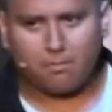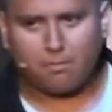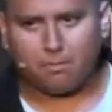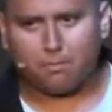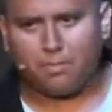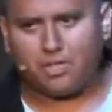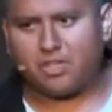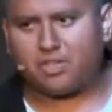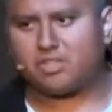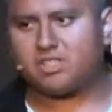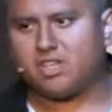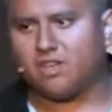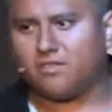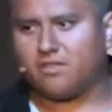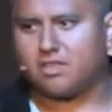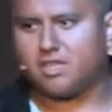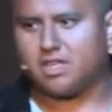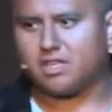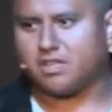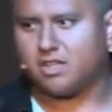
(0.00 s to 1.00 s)
Put yourself in
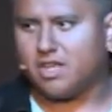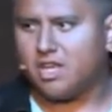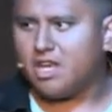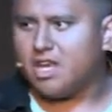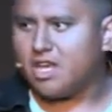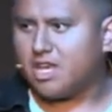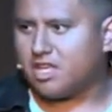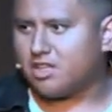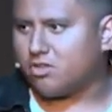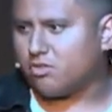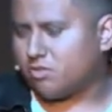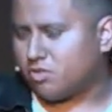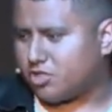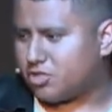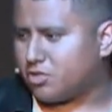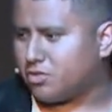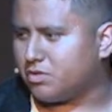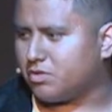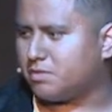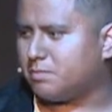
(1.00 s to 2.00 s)
this, in those
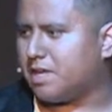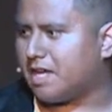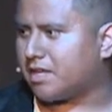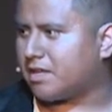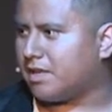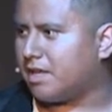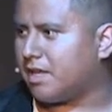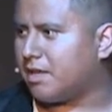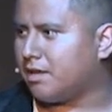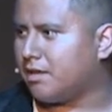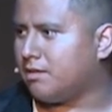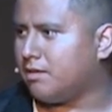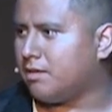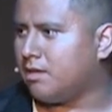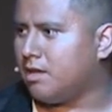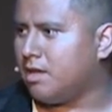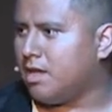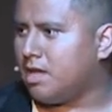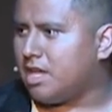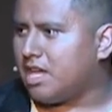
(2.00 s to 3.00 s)
shoes back then.
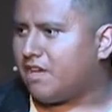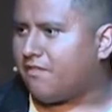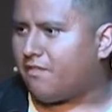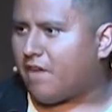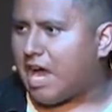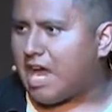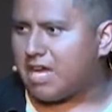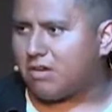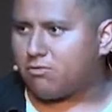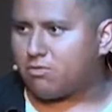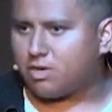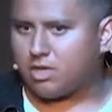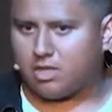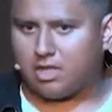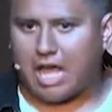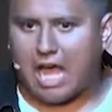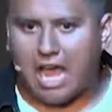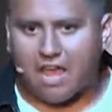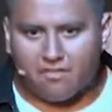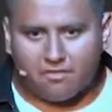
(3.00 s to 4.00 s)
If I were
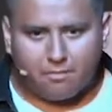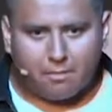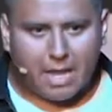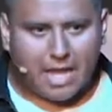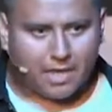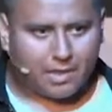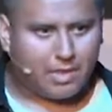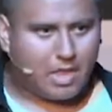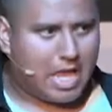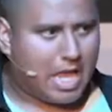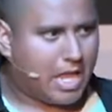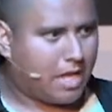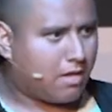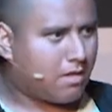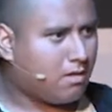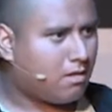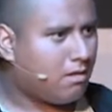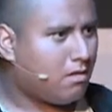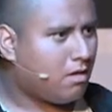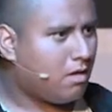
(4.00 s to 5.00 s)
alive back then,
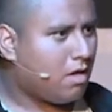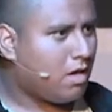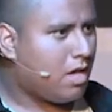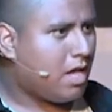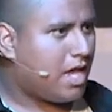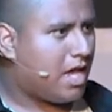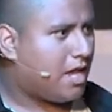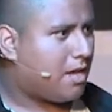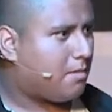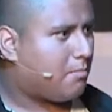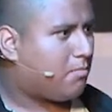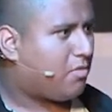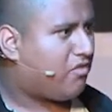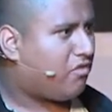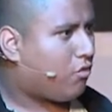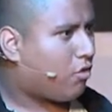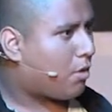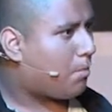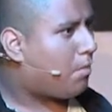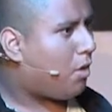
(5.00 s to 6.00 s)
and
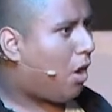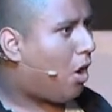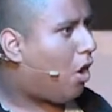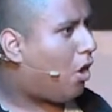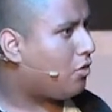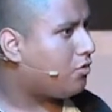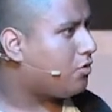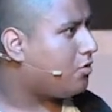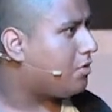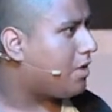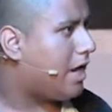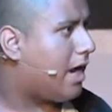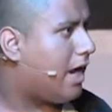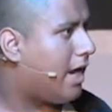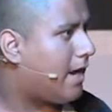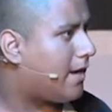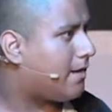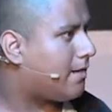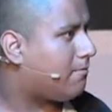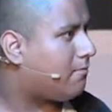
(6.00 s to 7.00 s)
before Paul knew
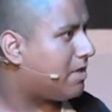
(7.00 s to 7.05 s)
God, when he